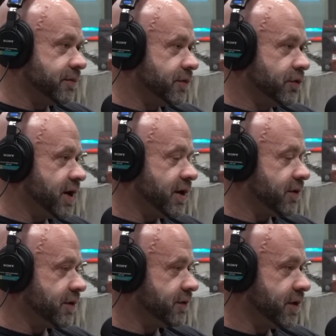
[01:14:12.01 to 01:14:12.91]
You can't,
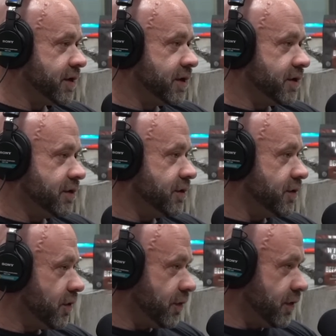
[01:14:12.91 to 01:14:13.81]
because,
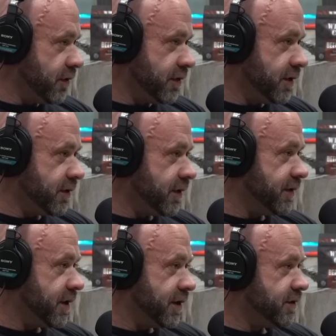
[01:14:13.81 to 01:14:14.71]
when you're in
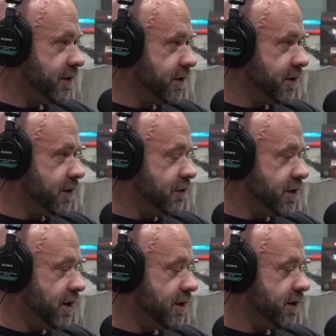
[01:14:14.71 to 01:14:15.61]
the hunt, you can't.